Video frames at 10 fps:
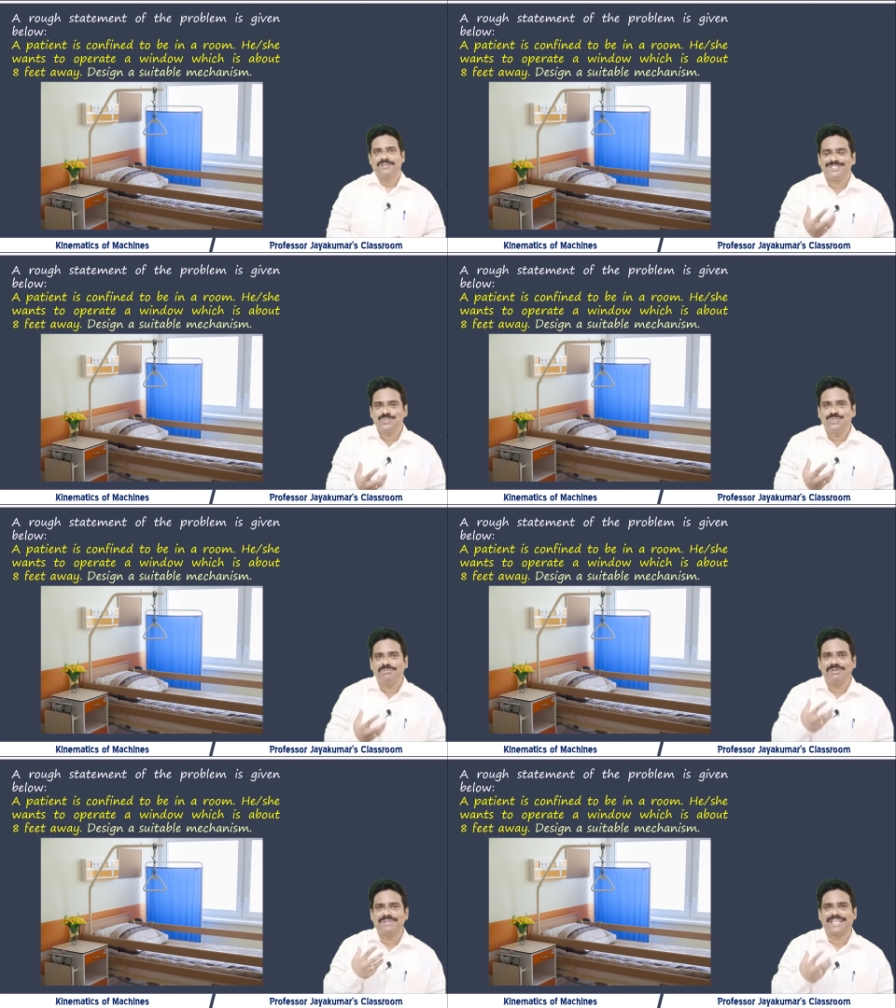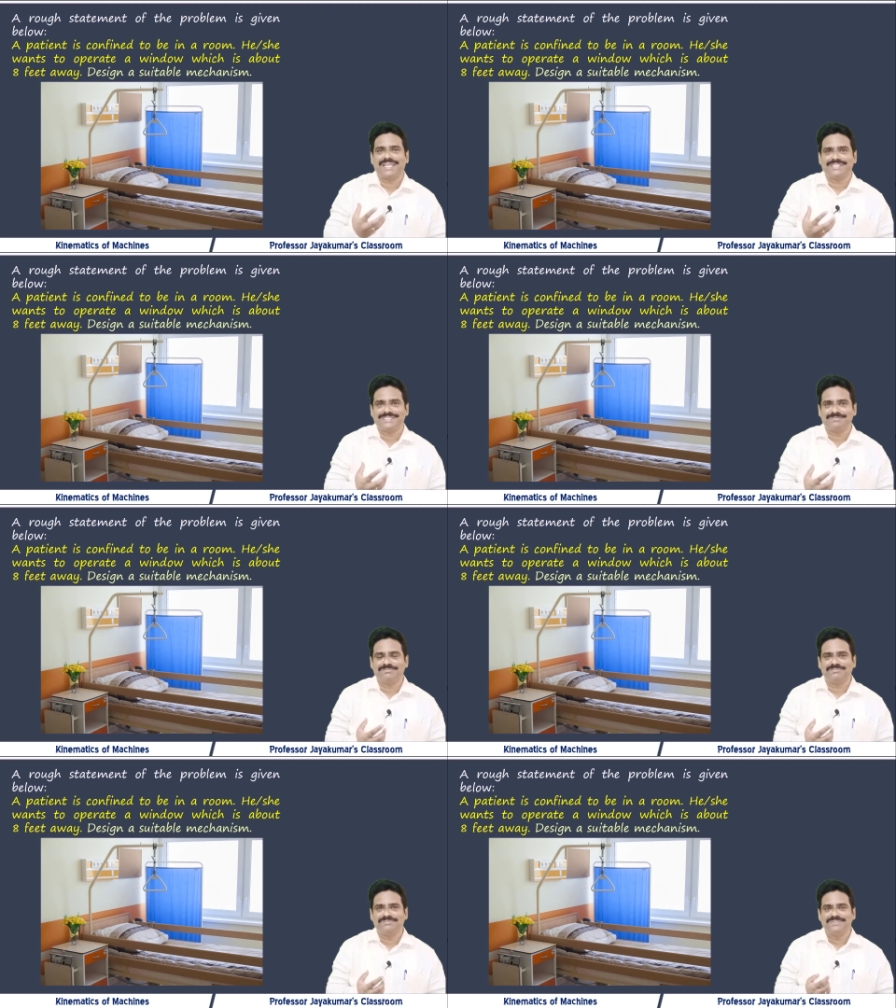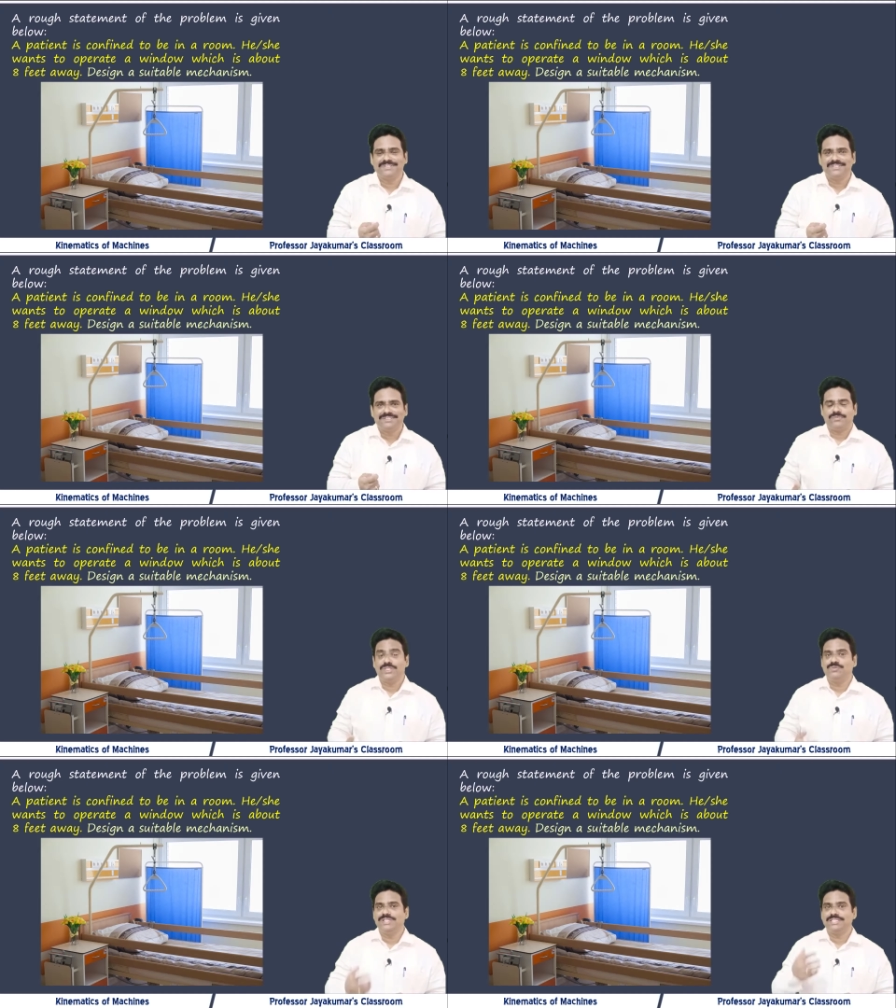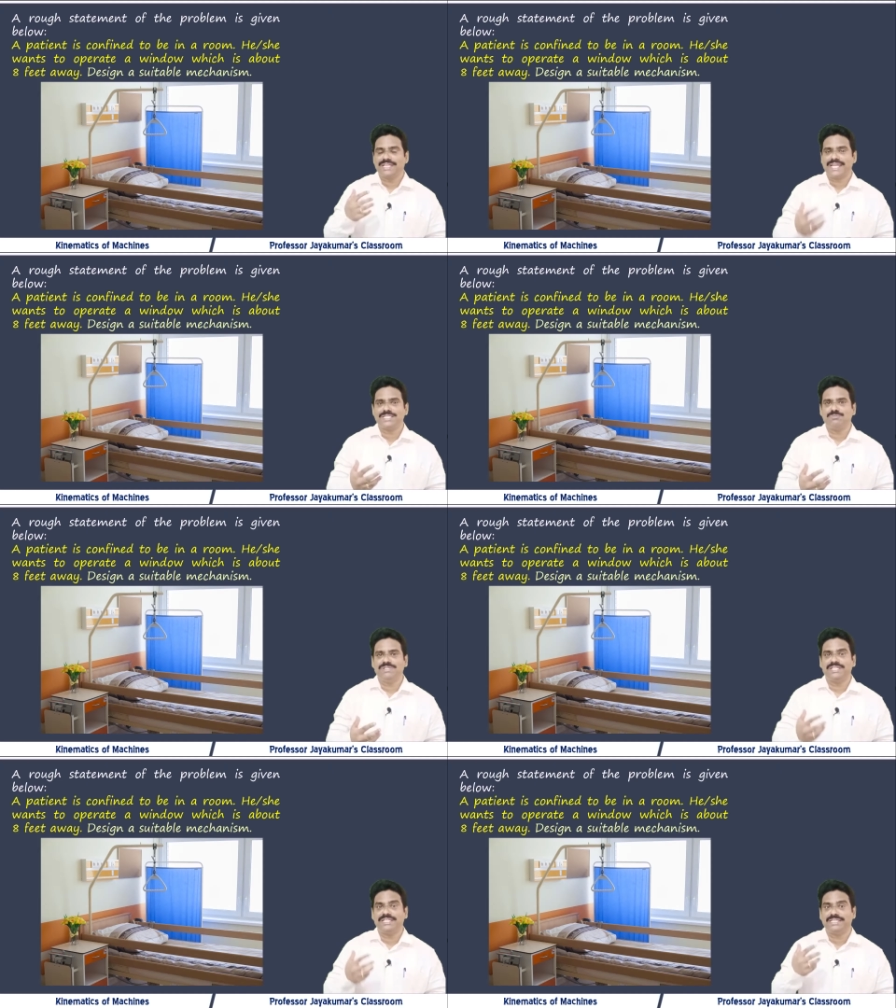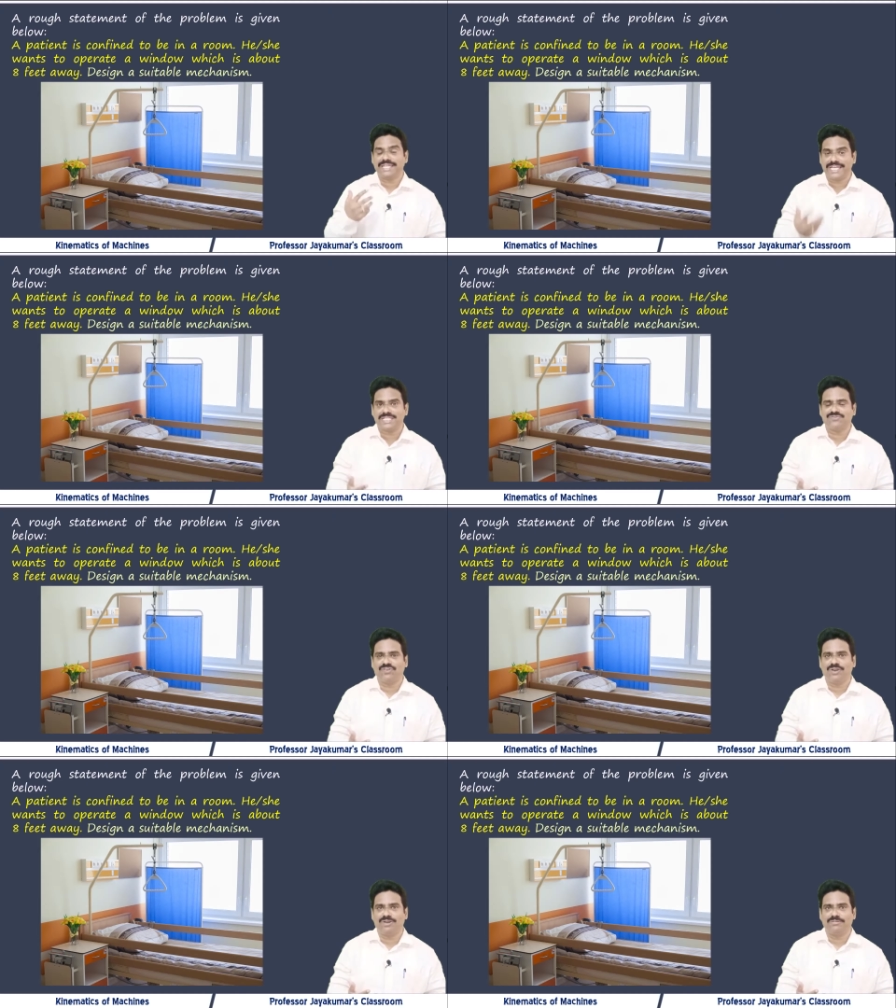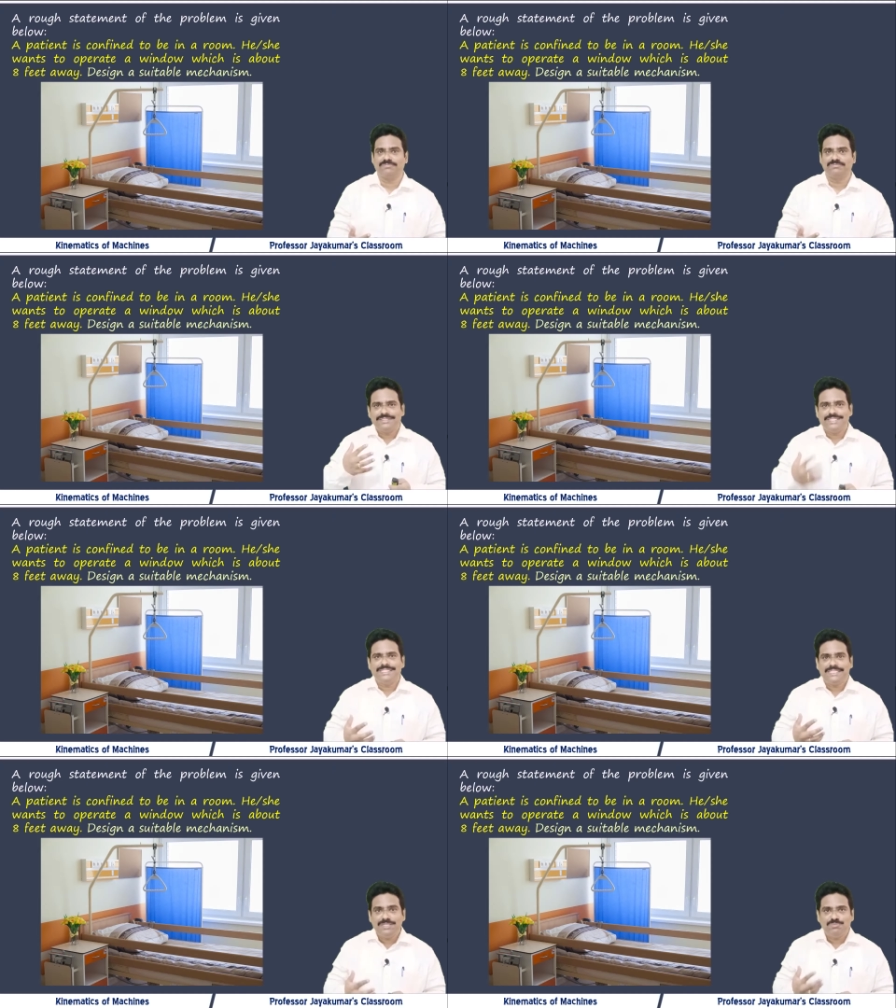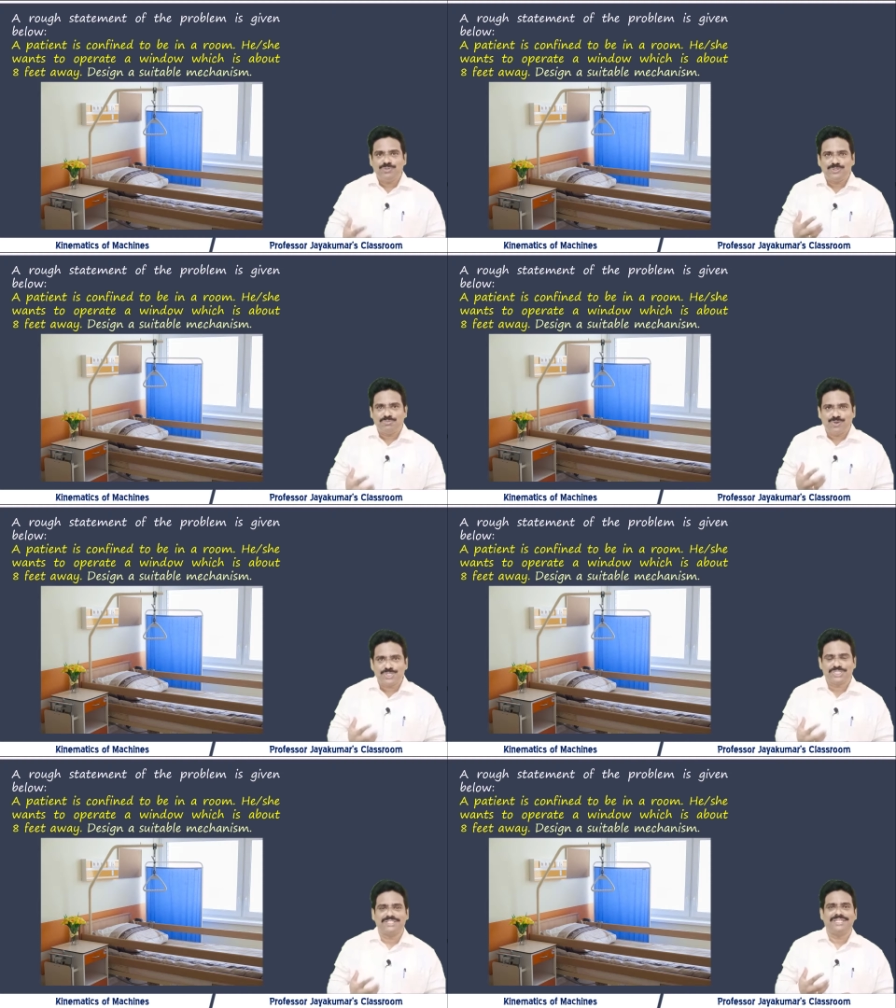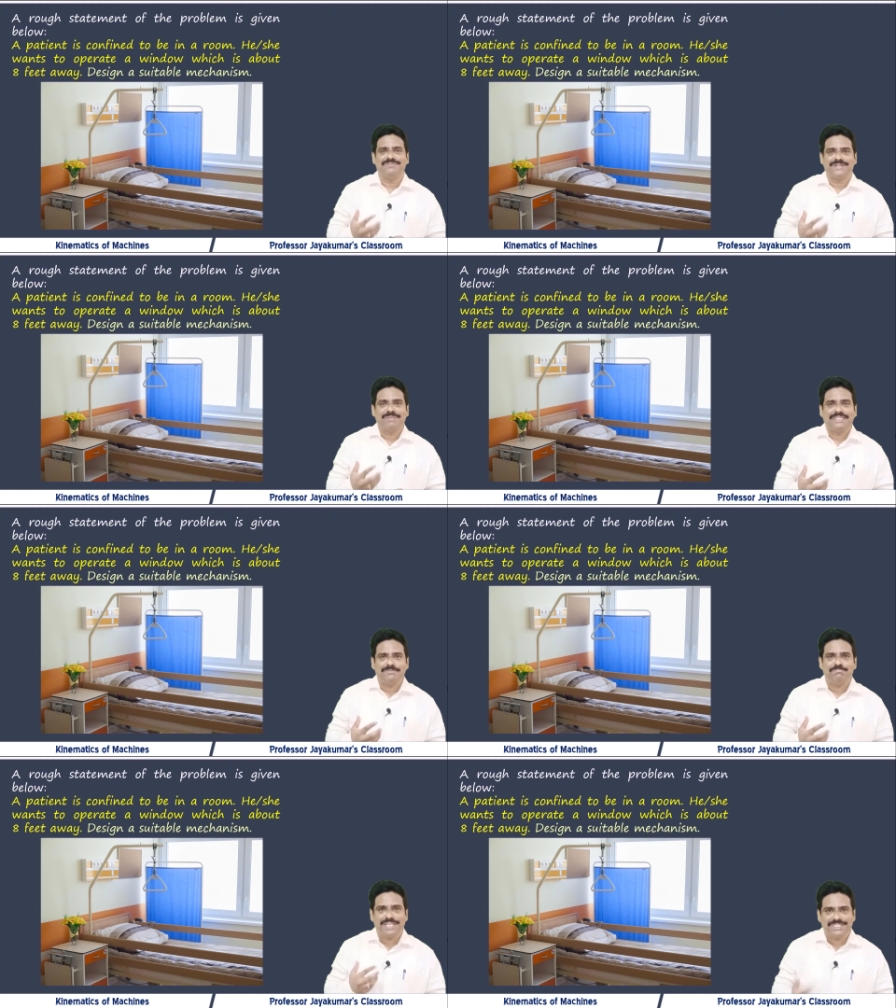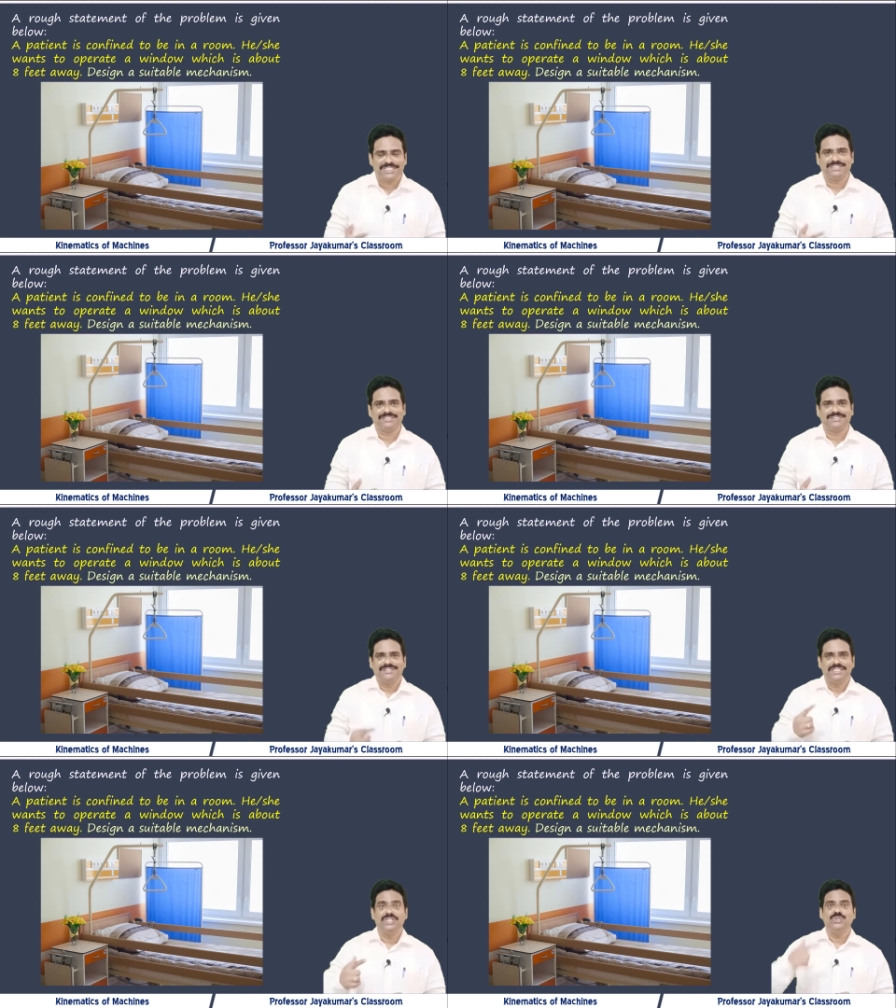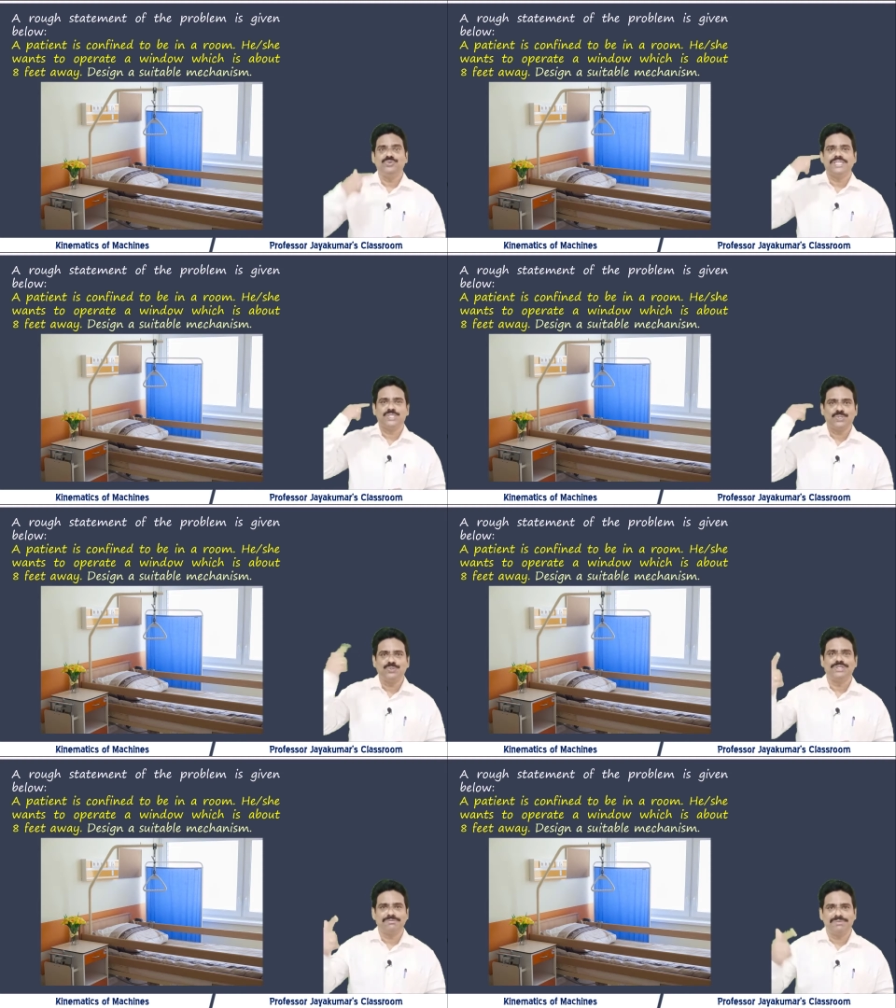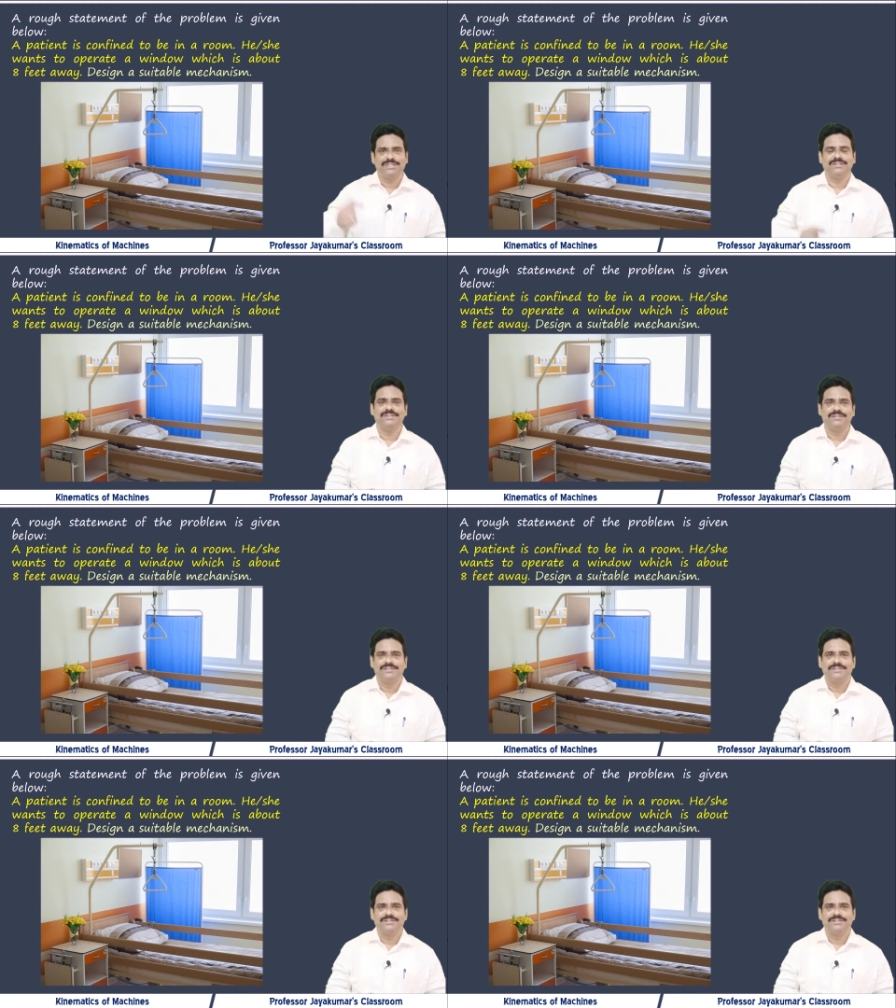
A suitable mechanism which will transmit and transform the input motion given by the patient into a suitable